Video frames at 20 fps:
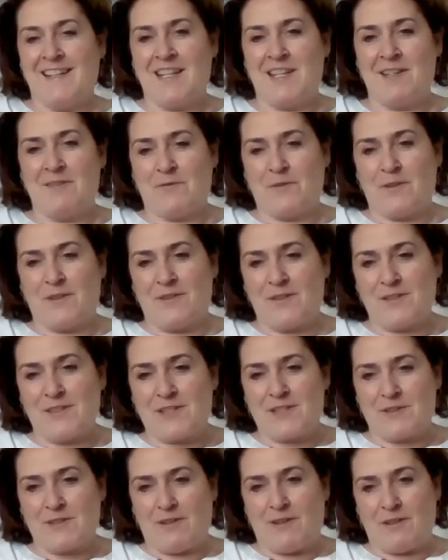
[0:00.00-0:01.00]
if
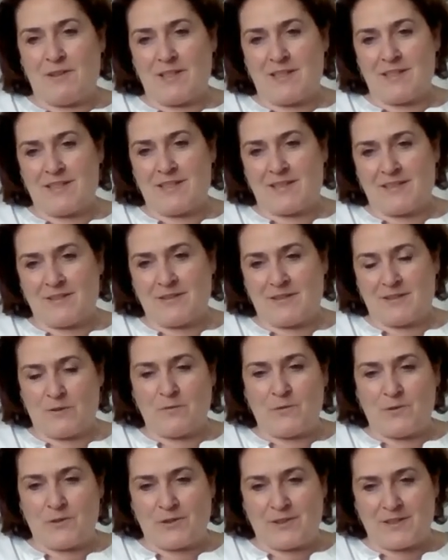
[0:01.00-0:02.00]
also our
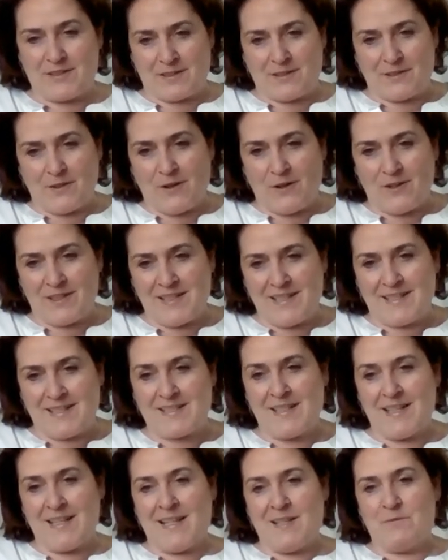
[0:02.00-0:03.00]
co-workers and
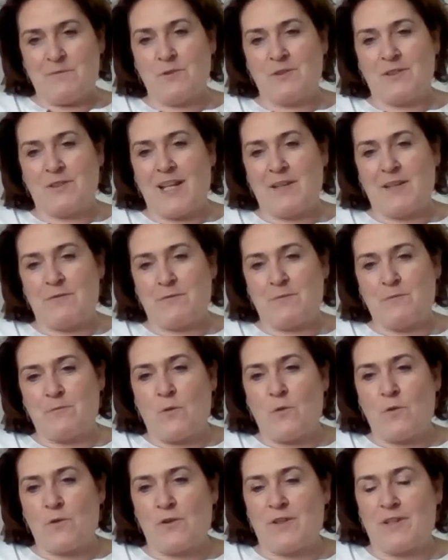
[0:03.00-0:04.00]
colleagues would have
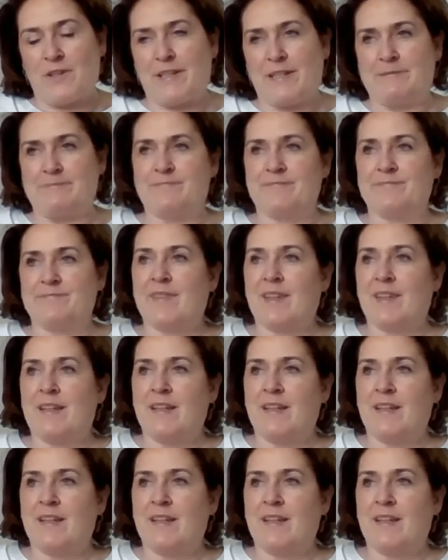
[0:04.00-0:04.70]
more